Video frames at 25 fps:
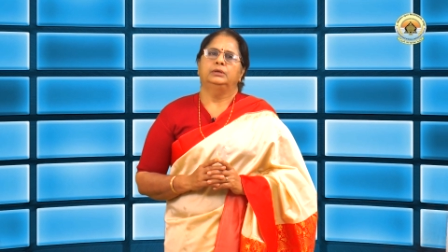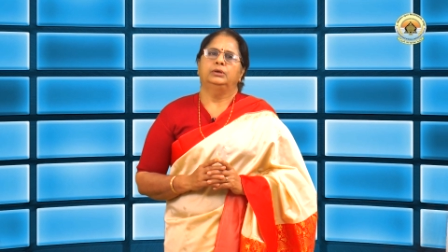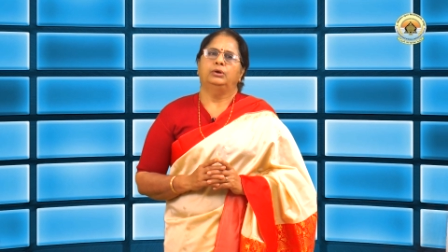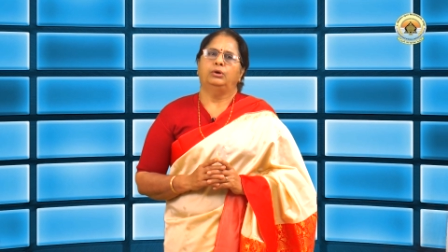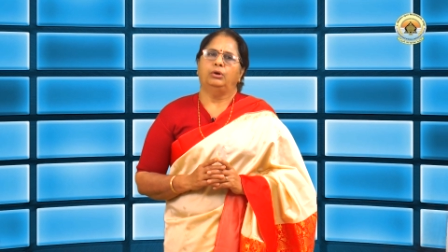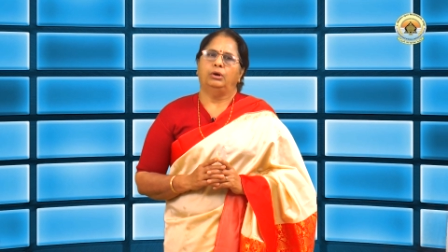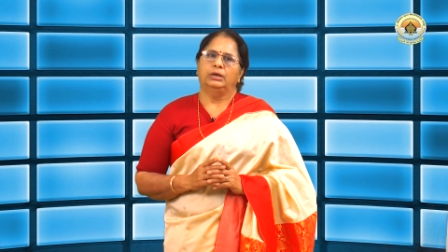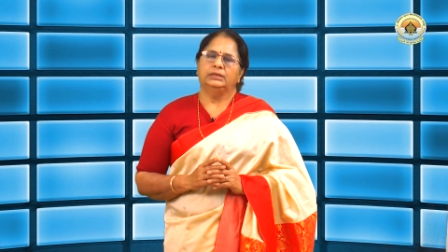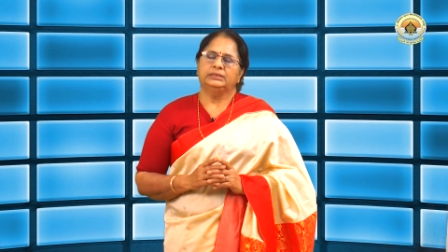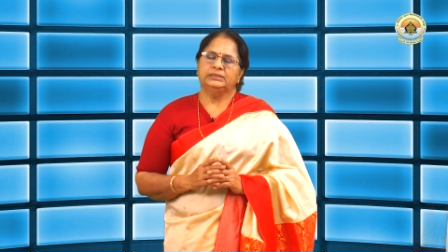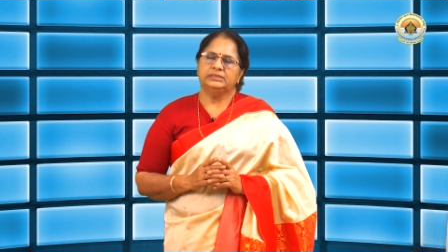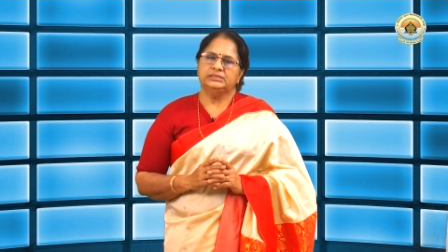
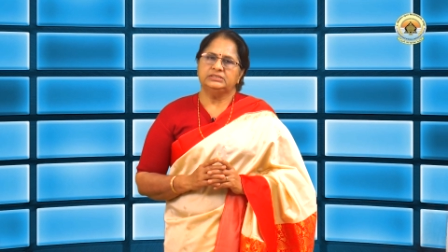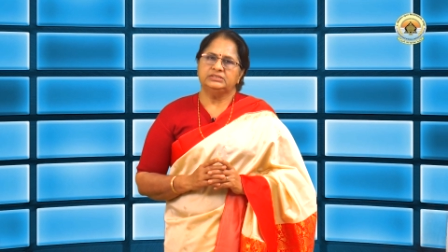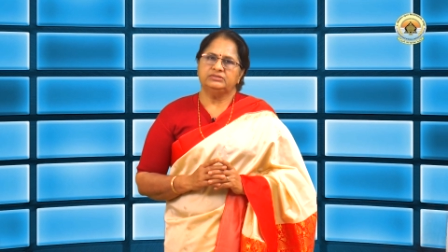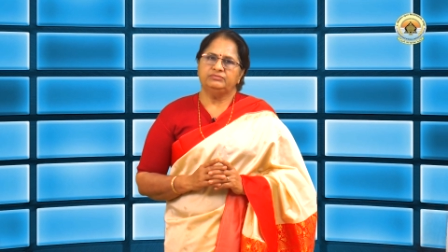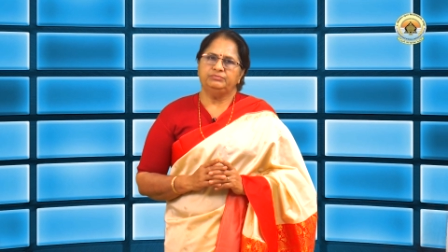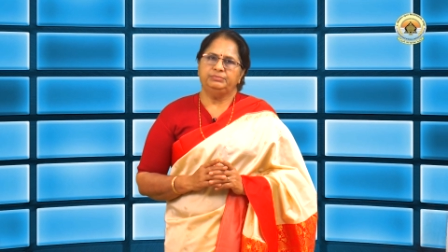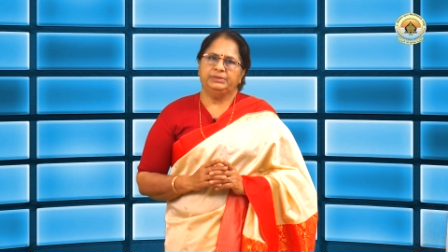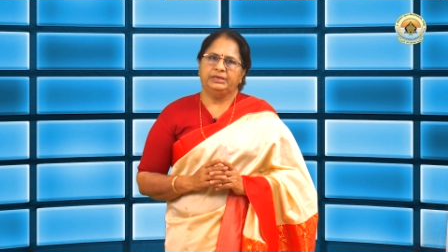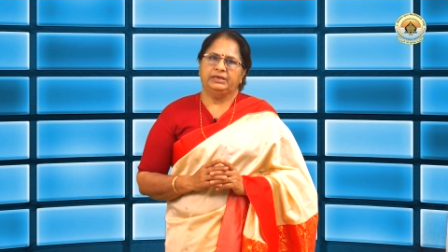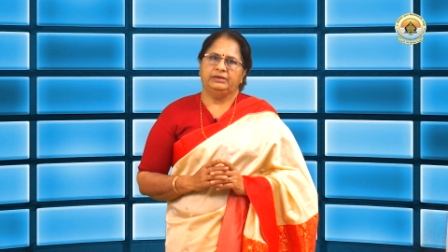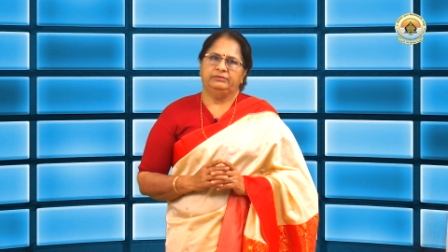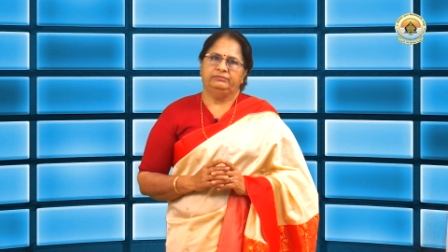
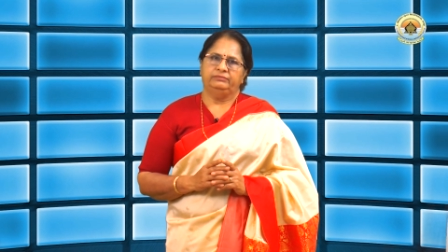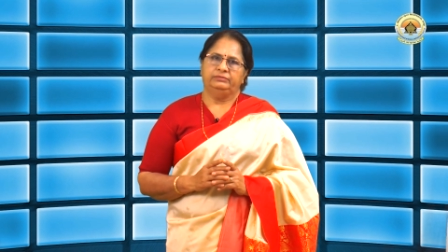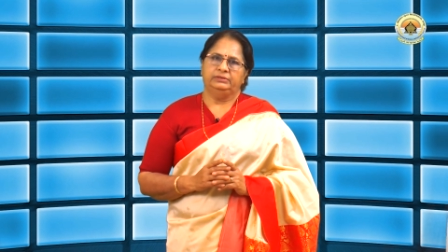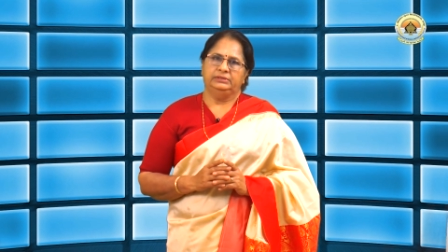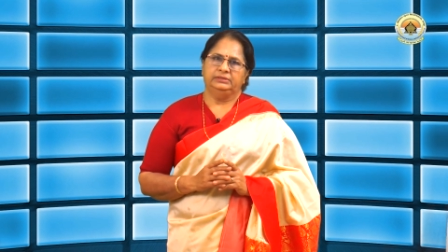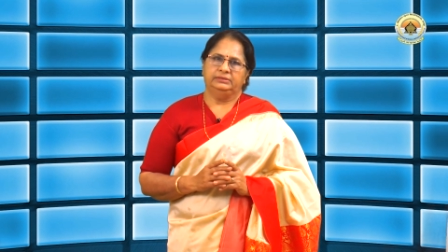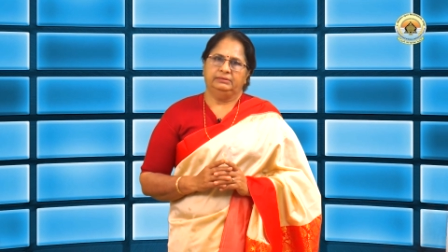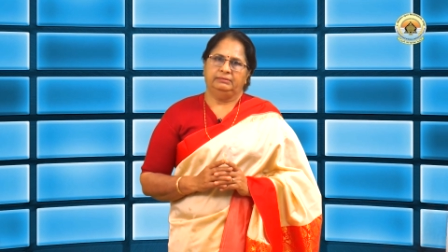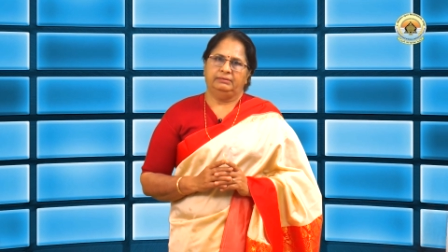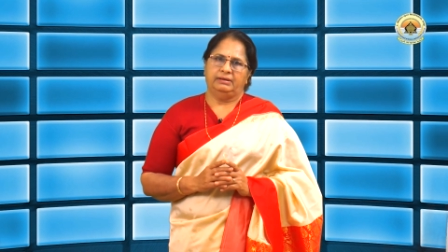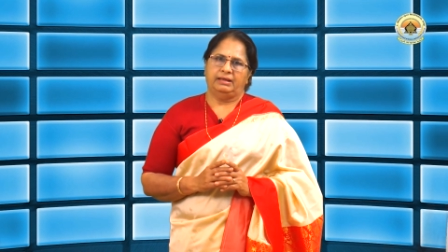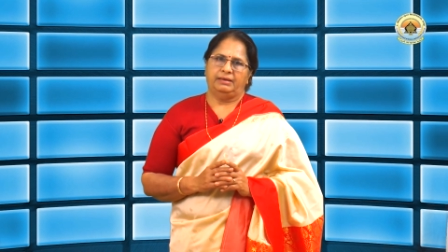cognitive
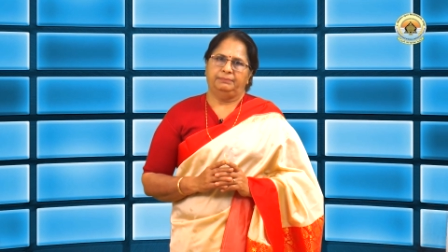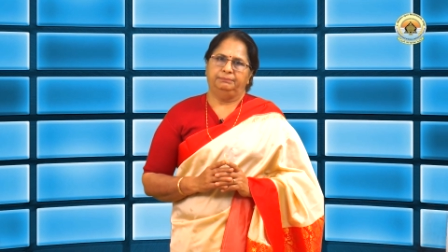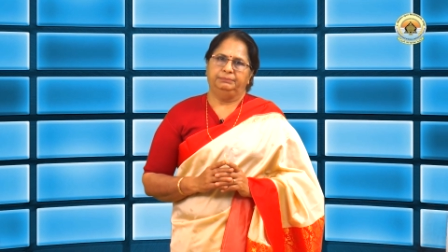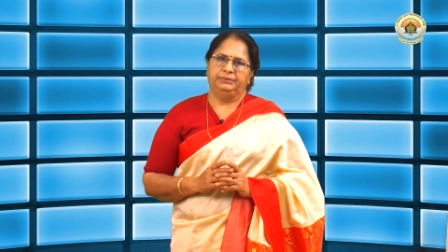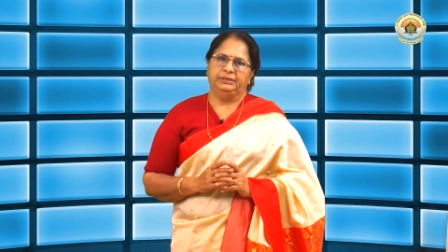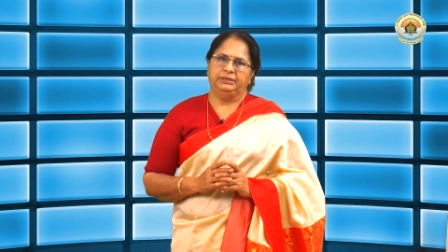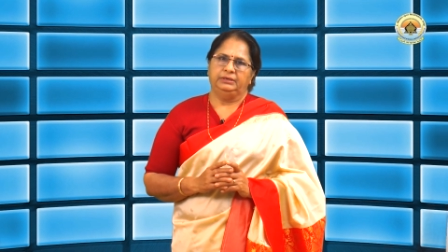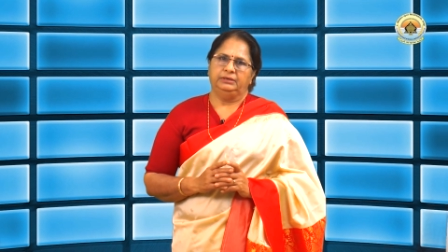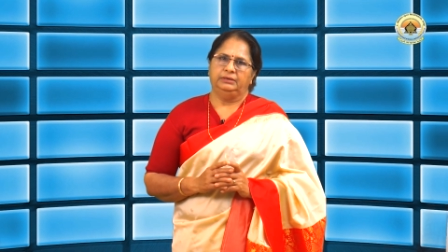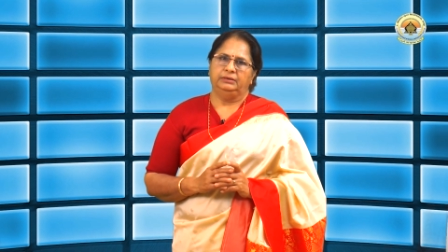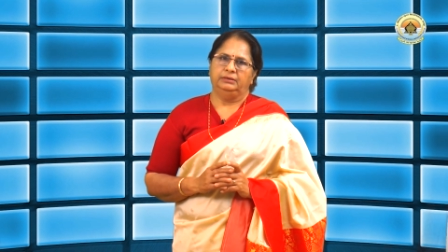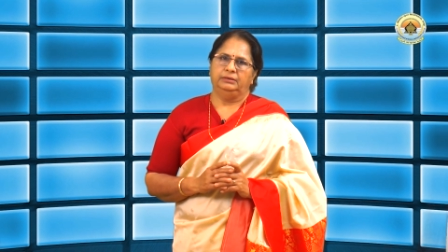behavioral
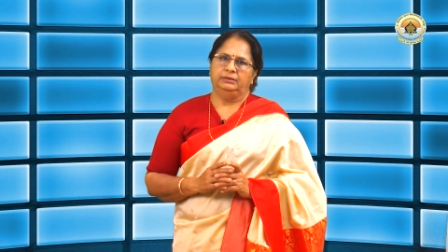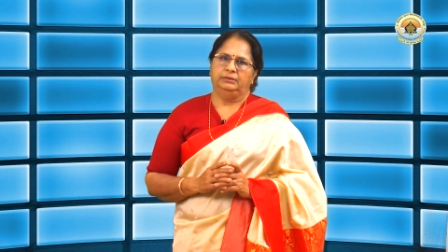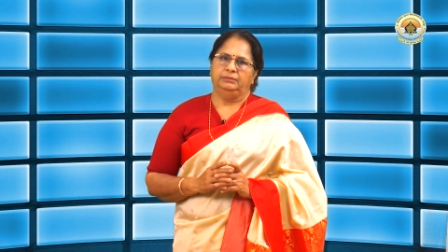therapy.